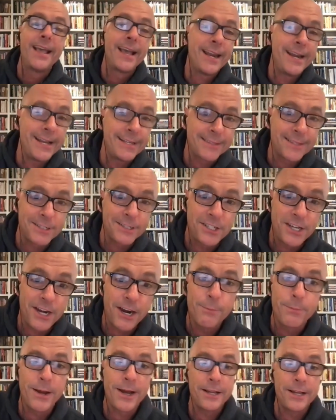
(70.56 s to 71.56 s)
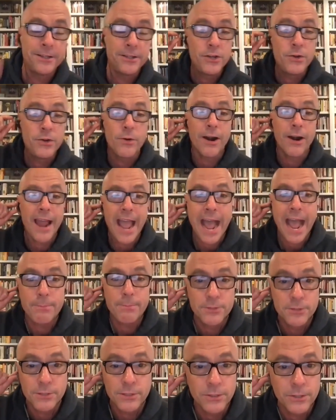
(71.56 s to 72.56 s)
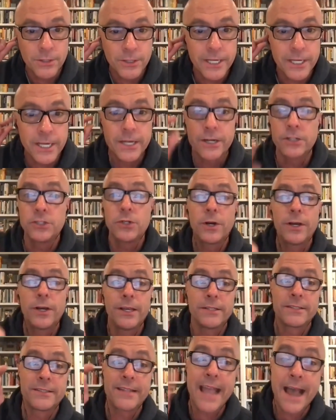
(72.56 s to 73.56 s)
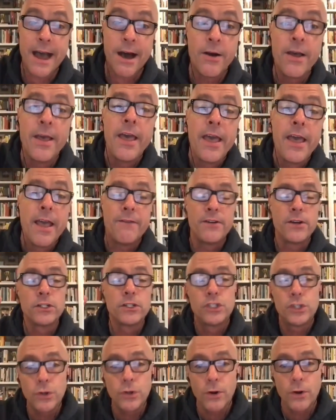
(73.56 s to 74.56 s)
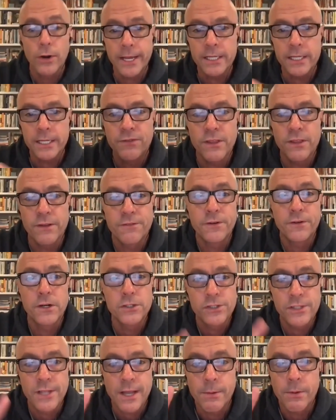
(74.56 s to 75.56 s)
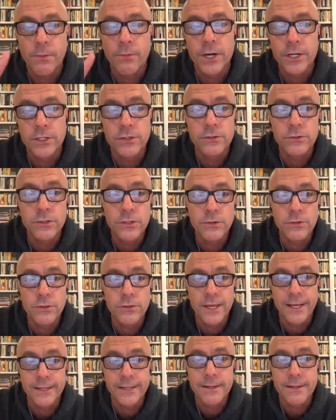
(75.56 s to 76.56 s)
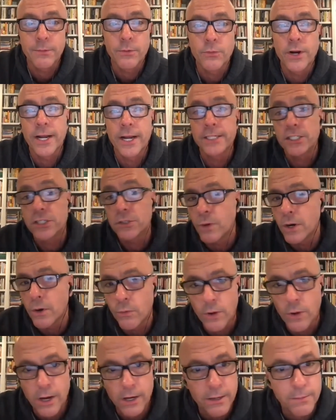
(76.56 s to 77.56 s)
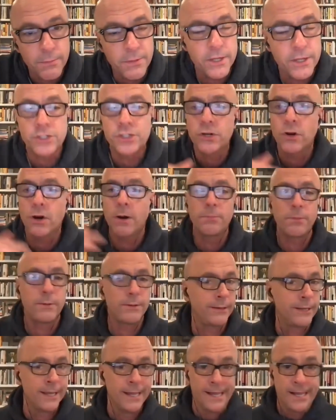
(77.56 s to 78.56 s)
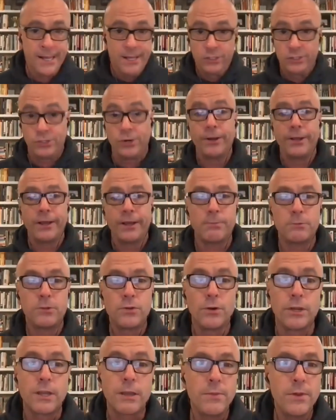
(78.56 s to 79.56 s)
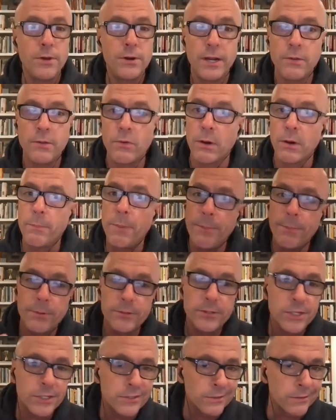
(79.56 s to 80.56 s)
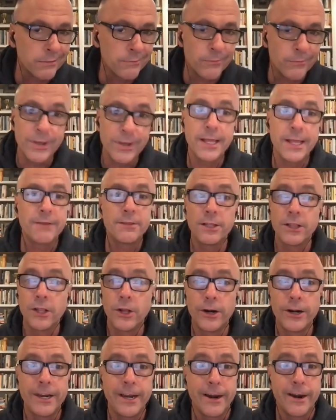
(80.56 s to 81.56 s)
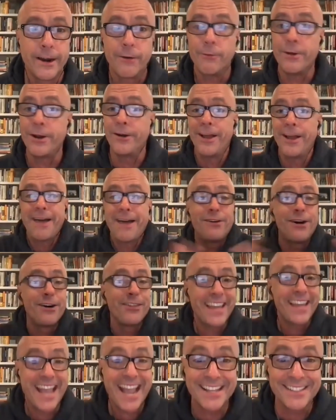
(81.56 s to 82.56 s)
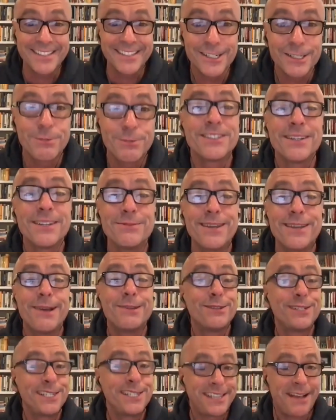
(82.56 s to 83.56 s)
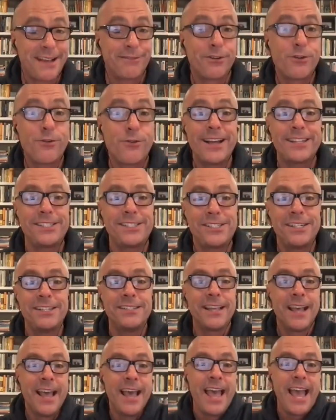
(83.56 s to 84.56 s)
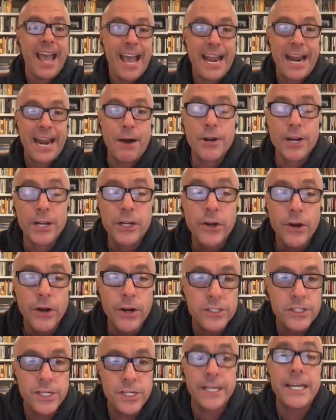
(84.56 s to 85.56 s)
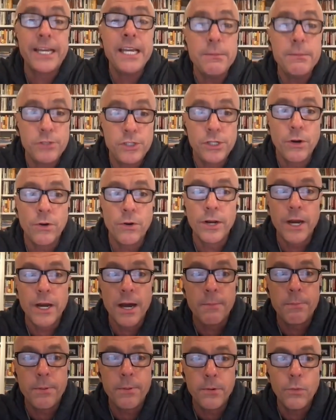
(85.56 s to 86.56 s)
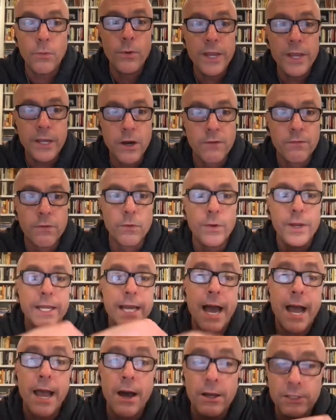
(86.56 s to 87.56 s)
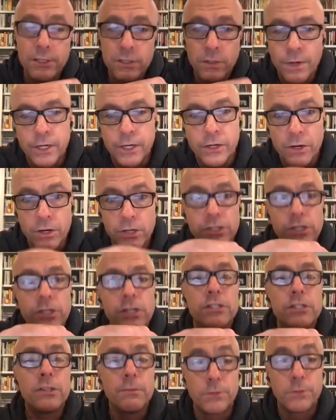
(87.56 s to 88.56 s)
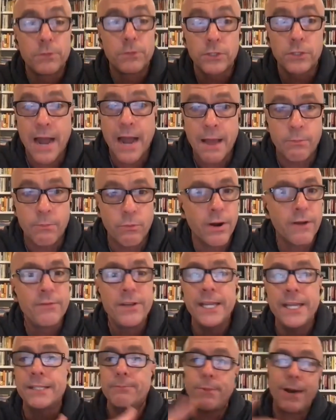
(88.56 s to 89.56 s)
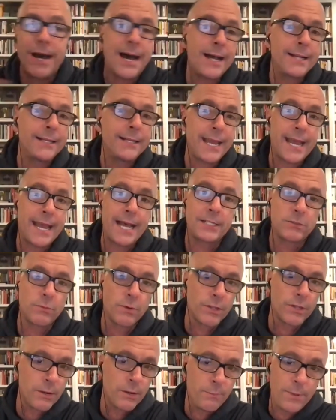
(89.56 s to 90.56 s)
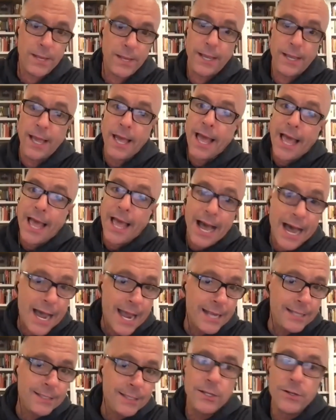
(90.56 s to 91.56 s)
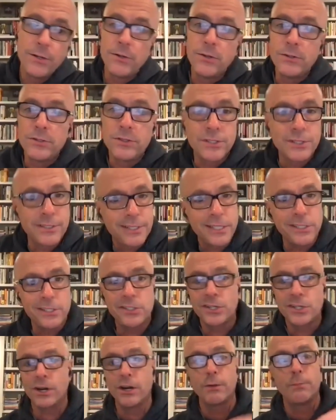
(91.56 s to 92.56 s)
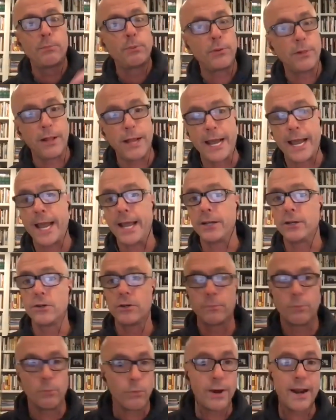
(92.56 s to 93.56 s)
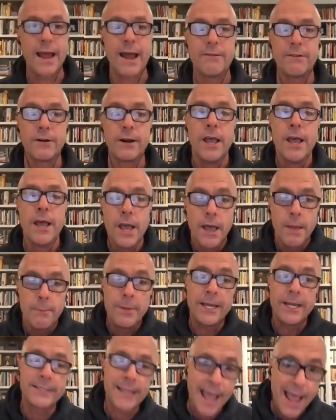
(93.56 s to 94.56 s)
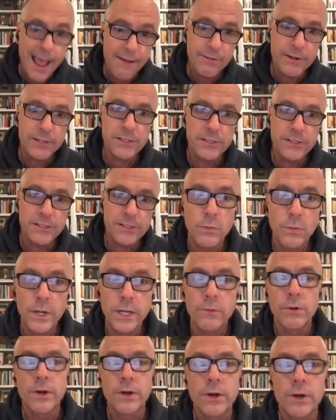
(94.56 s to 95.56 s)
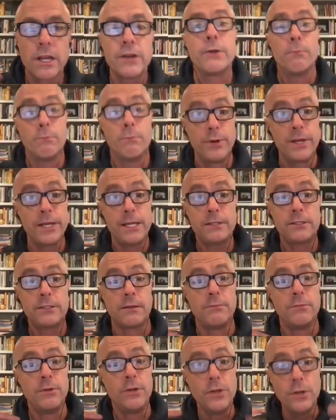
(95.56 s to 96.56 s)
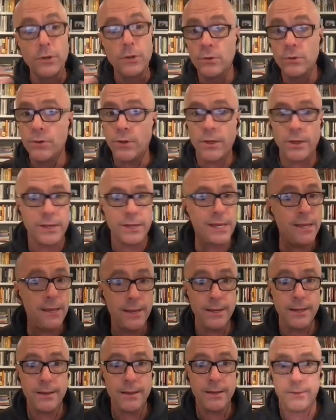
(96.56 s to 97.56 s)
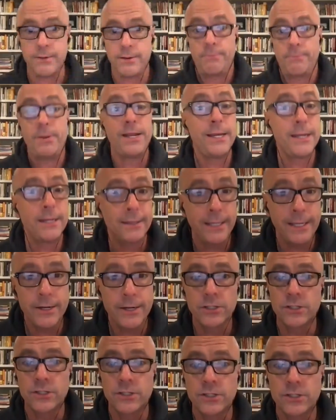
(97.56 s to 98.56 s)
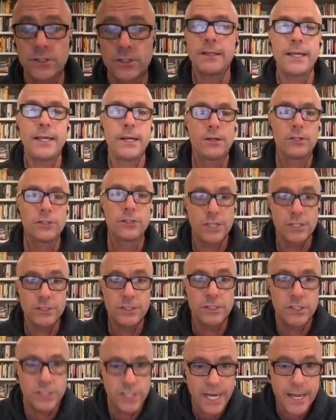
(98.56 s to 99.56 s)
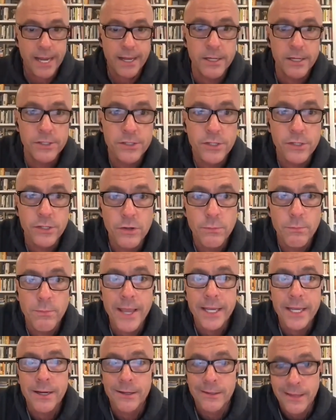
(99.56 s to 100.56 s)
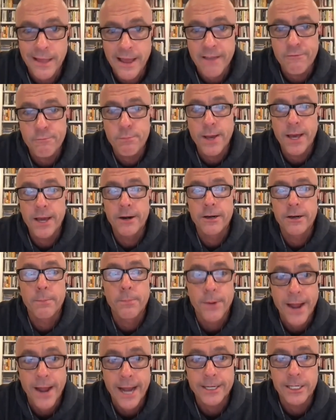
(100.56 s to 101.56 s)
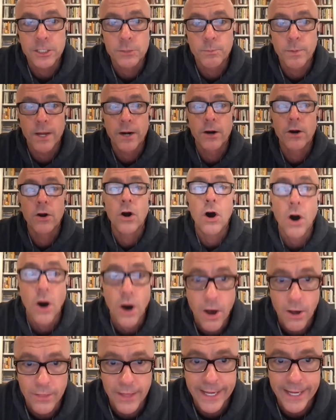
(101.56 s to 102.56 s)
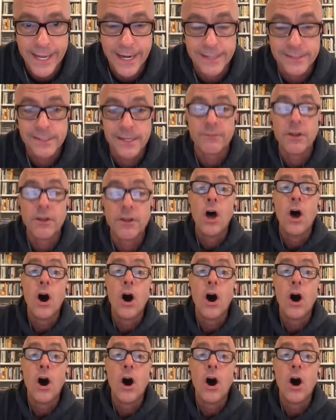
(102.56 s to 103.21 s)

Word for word: and hit the share button. You are absolutely going to enjoy this. Now, if you're joining us for the first time, I want to do two things. Number one, I just want to welcome you to show up and showing up to a community where people just we love to learn here. We don't have all the answers, but sometimes we just have questions. And I want to encourage you to keep showing up week over week. I also would encourage you to subscribe wherever you get podcasts, whether it be iTunes, Stitcher, Play, Google, whatever, because every single week we're going to bring you some new key opinion leaders, thought leaders, just to challenge you, make your life better, your practice better, all that kind of stuff.